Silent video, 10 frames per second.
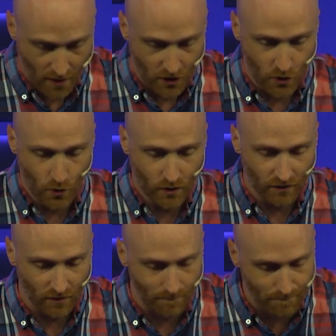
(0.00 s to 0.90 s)
You can
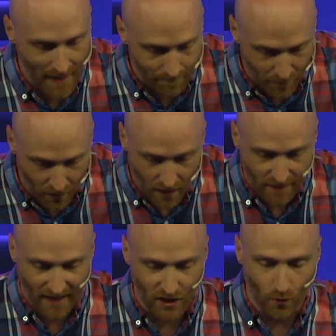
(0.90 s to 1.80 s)
remember
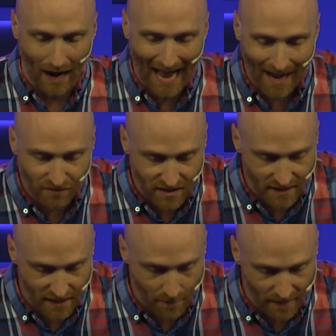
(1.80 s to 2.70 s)
that you have
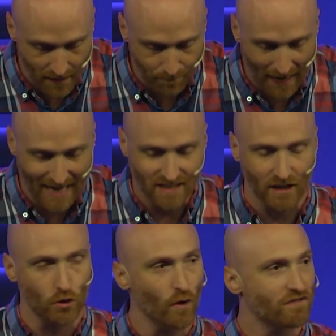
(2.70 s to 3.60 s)
seen him in the past
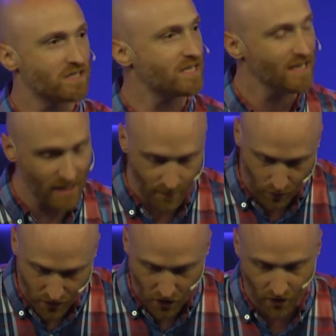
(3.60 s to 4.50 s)
and you have seen him
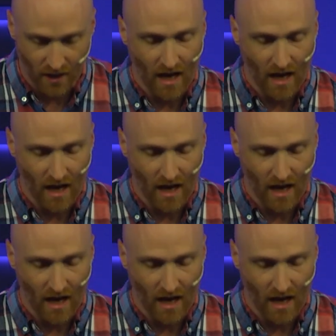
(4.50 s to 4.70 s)
return,